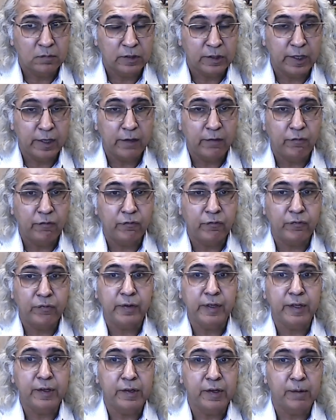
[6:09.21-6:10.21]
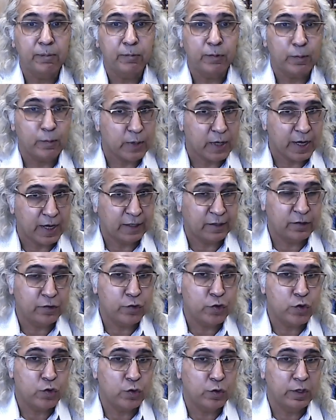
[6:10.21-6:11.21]
their freedom to
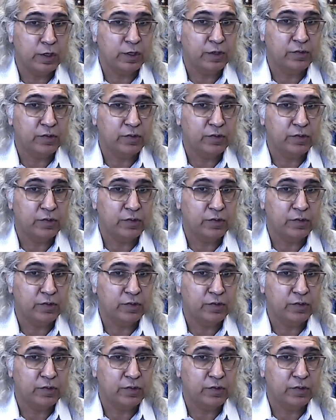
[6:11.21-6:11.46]
actually